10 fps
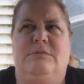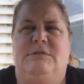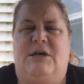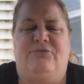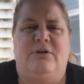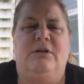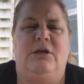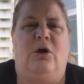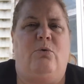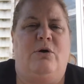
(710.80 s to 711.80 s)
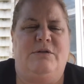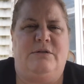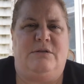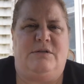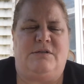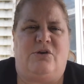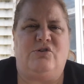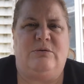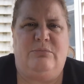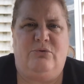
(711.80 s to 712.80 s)
definitely go onto the
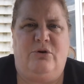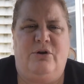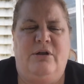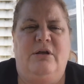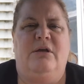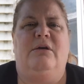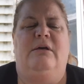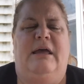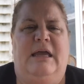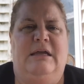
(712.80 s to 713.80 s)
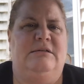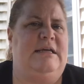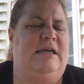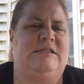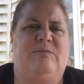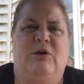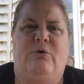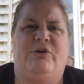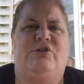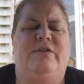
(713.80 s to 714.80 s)
discussion board and ask me a
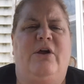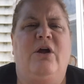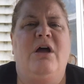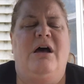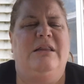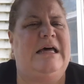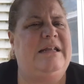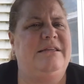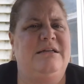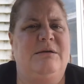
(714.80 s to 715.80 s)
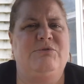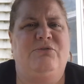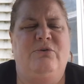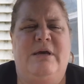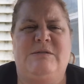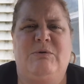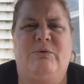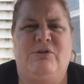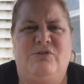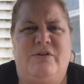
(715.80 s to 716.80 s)
question there. A lot of the times, if you ask me
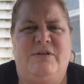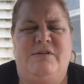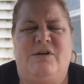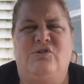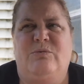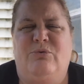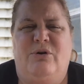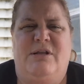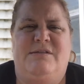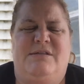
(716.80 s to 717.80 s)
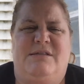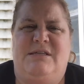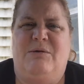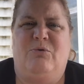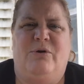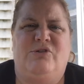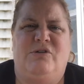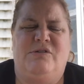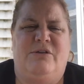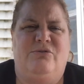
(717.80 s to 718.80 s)
questions on the discussion board, it's the same
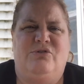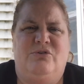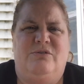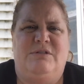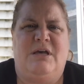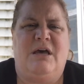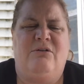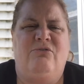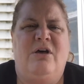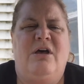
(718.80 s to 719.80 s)
questions other students have.